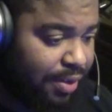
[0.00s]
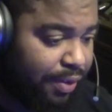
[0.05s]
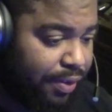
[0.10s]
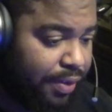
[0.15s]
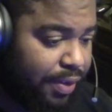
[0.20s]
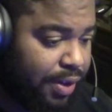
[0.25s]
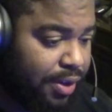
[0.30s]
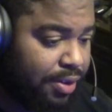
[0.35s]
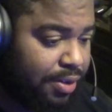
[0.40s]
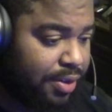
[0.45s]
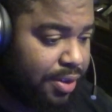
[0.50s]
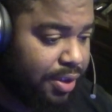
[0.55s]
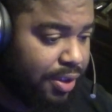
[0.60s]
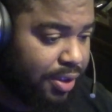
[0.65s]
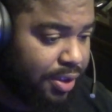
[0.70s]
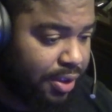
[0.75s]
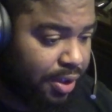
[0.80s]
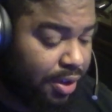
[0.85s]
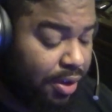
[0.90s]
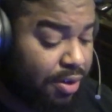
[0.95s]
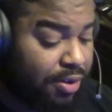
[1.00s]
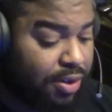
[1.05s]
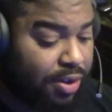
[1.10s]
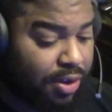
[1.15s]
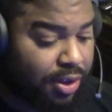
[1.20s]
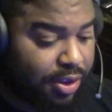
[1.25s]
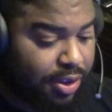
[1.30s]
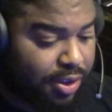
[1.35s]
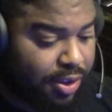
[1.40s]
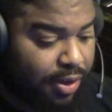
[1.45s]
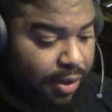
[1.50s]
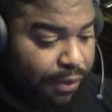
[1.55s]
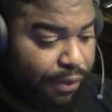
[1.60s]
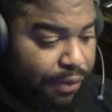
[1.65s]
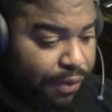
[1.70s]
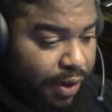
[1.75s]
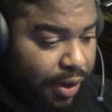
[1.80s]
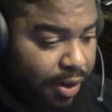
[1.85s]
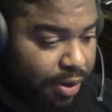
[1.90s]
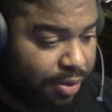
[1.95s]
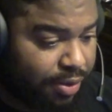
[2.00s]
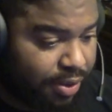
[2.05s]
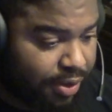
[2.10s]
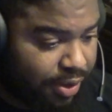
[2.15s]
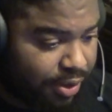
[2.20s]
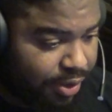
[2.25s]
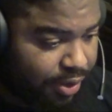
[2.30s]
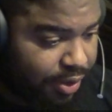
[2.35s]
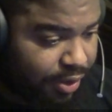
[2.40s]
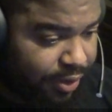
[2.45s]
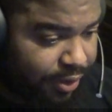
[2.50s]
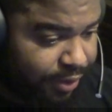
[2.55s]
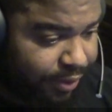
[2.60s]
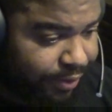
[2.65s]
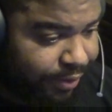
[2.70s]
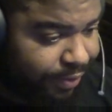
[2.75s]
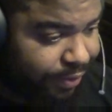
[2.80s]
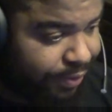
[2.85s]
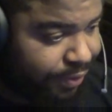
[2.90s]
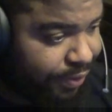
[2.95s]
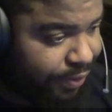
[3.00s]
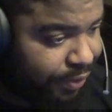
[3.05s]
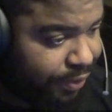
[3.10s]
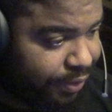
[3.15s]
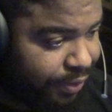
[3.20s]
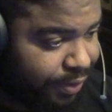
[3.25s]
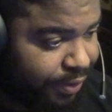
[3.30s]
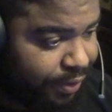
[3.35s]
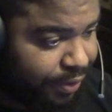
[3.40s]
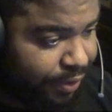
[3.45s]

Final season. Oh, so this Time is Time for you to get season. out. Is that a threat?